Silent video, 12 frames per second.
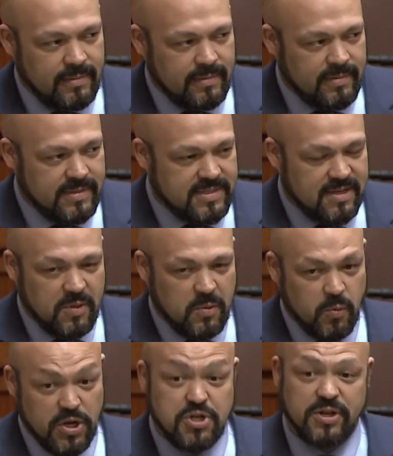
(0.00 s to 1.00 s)
This is something
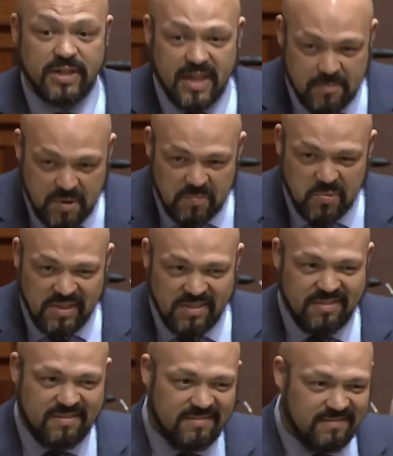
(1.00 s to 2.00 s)
we should have came up
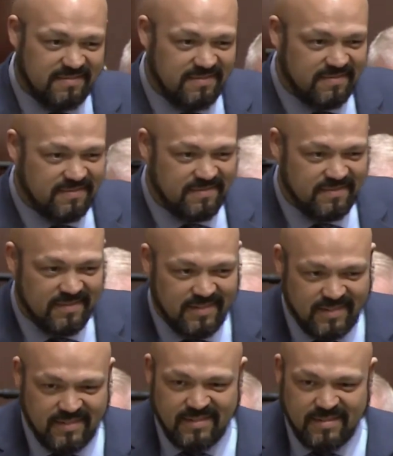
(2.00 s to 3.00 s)
with.
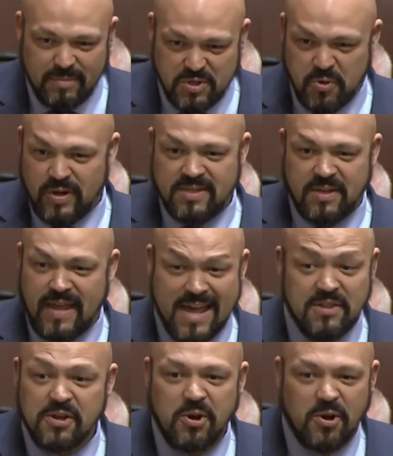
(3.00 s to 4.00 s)
Majority's ahead
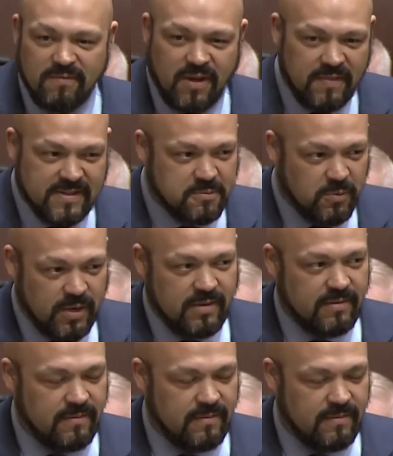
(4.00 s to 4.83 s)
of the curve on this one.